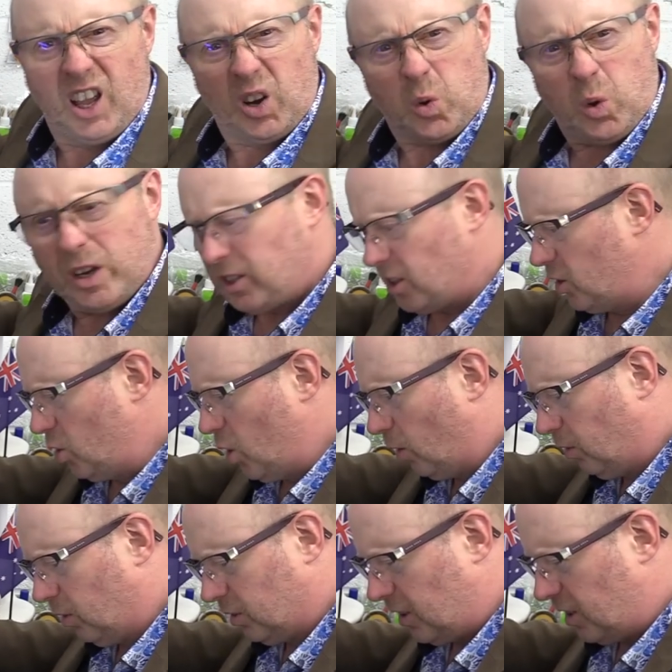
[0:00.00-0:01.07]
Quite a
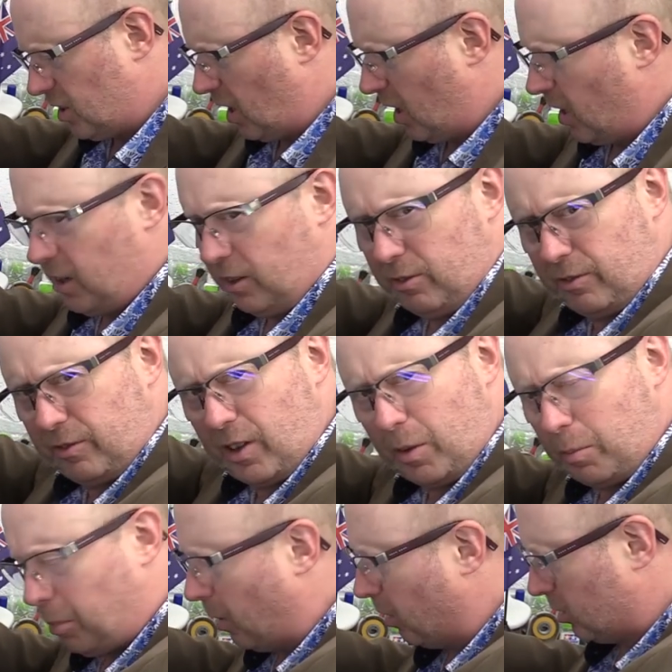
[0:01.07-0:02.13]
novel design of uh,
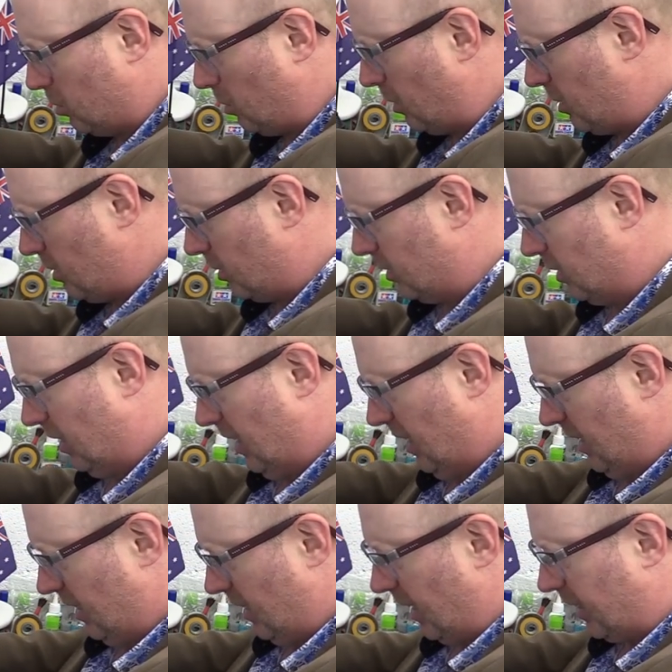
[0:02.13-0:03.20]
box with
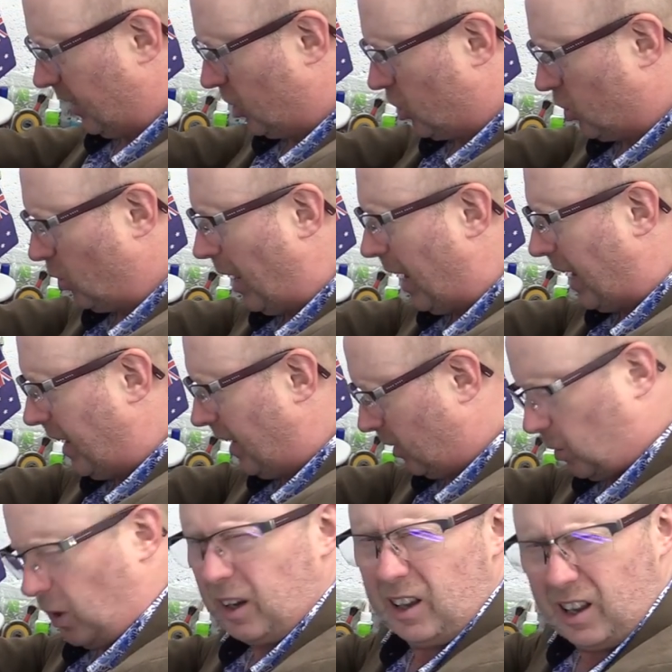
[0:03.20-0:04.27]
it, like a tray.
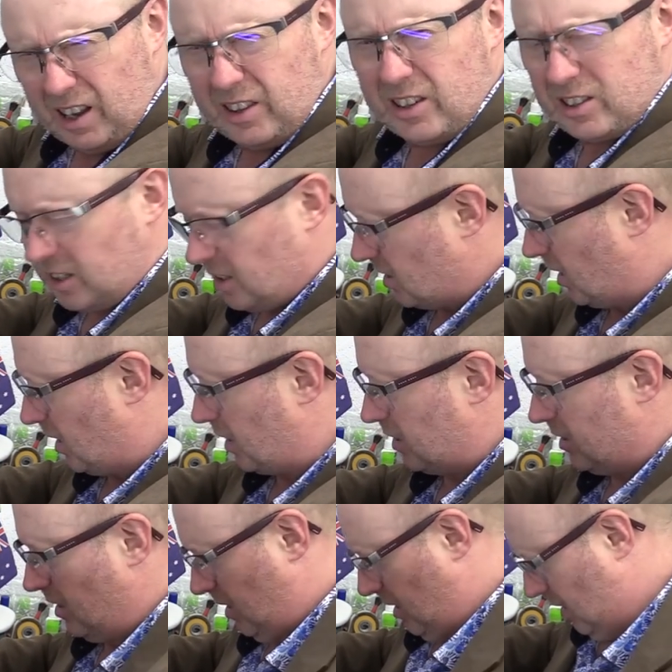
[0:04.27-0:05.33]
I like this design
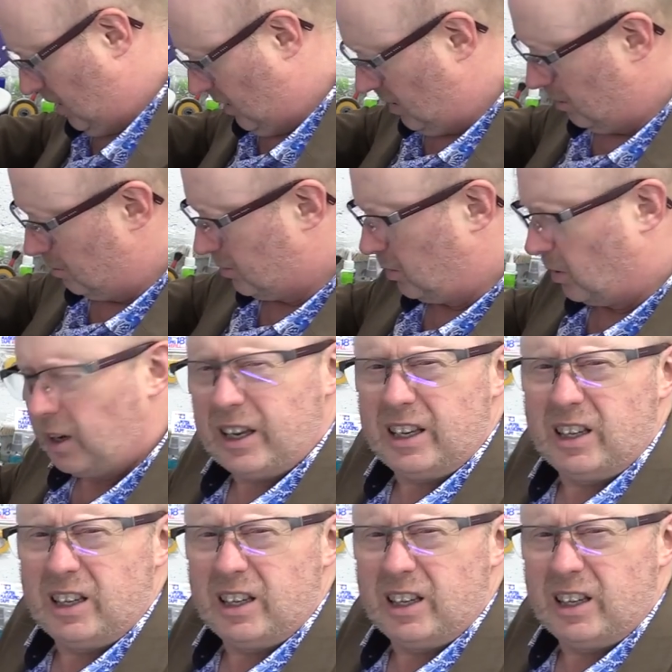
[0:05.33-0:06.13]
quite